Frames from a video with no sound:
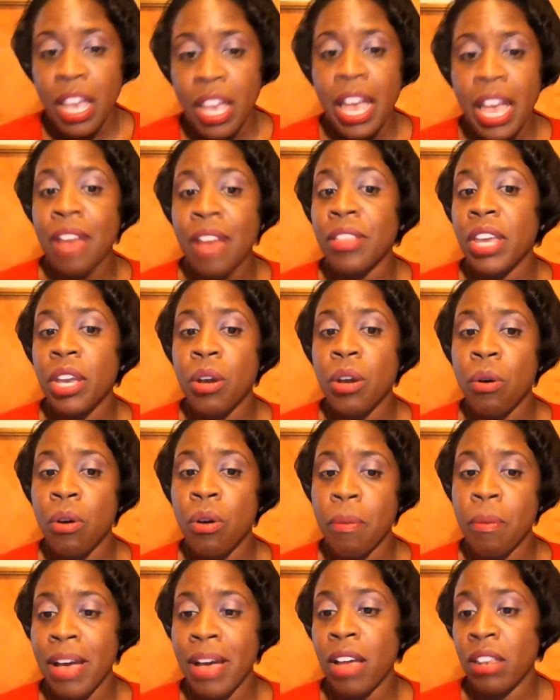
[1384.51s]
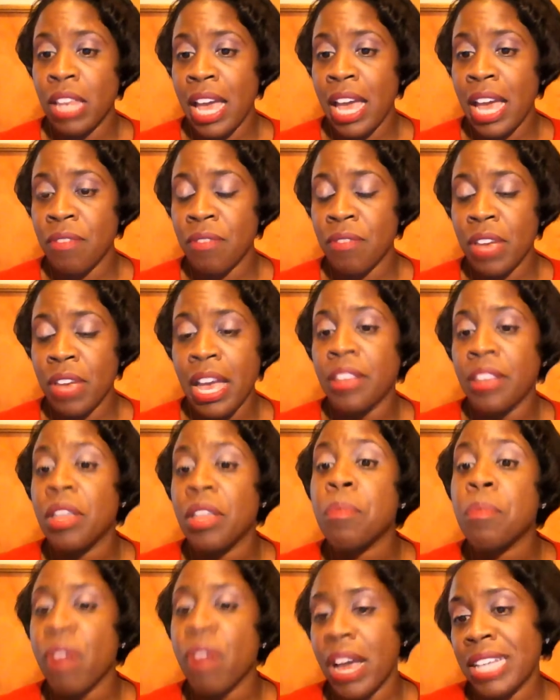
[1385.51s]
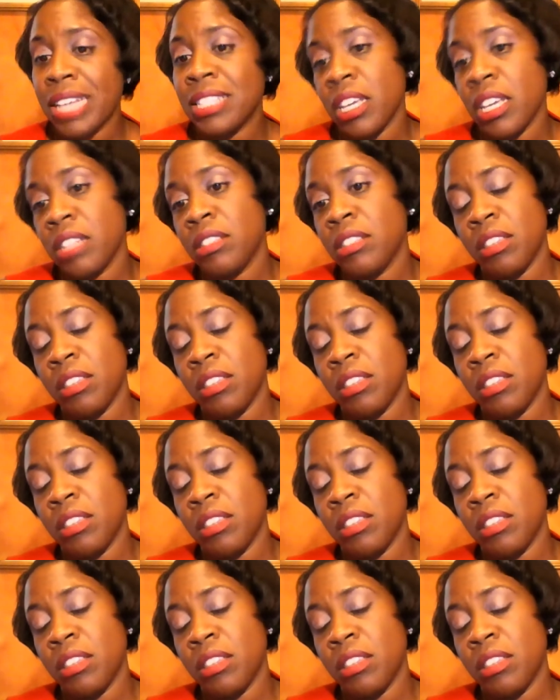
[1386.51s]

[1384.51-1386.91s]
how they go about life and how they process